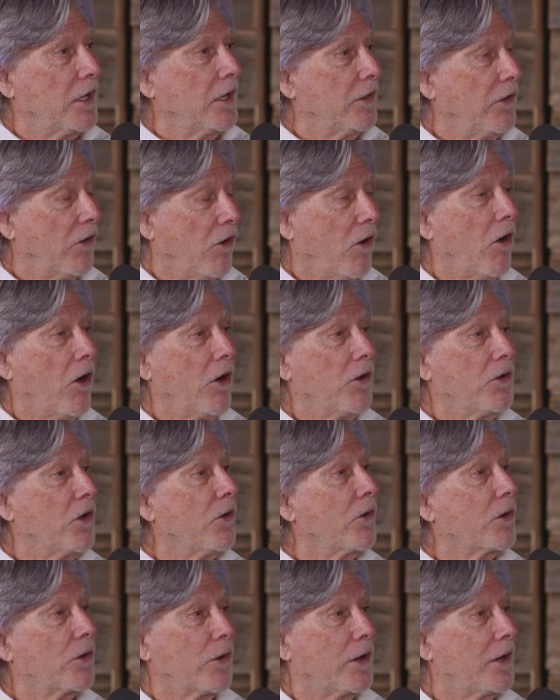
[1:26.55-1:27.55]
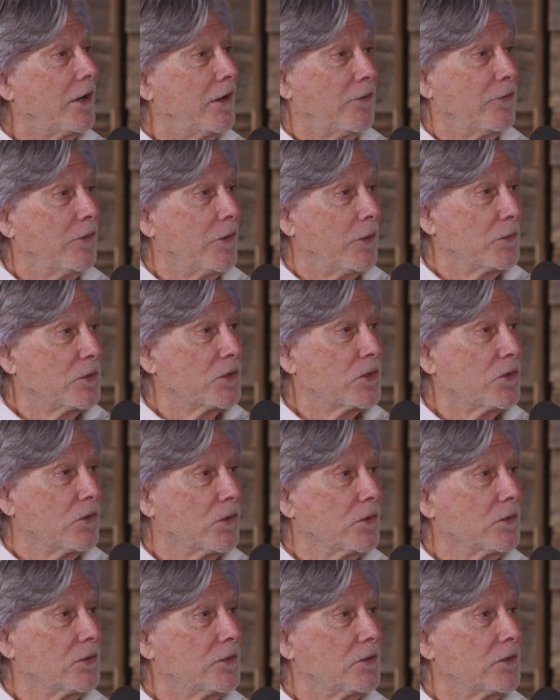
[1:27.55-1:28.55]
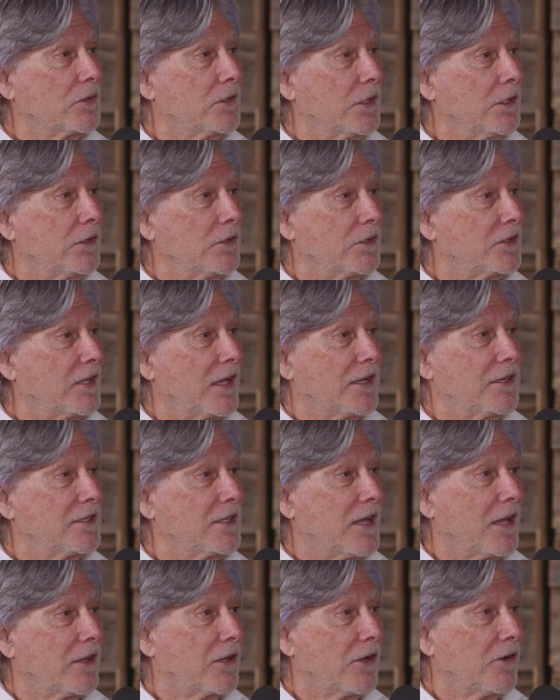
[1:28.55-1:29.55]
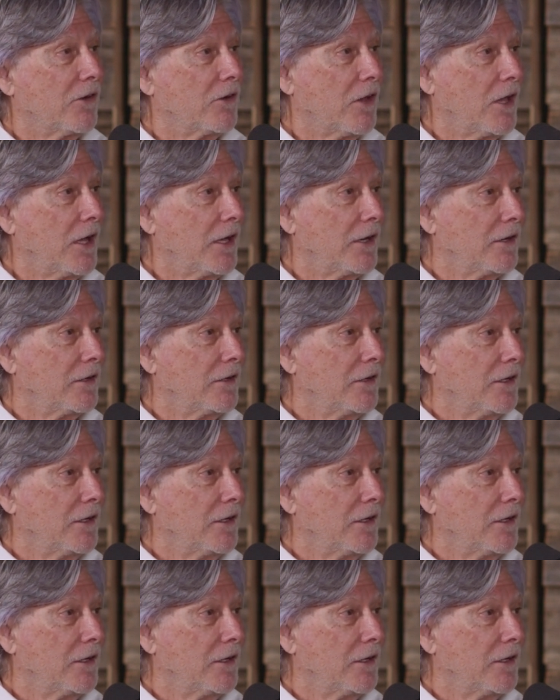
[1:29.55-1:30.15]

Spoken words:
There are no accredited film schools in the state of South Carolina.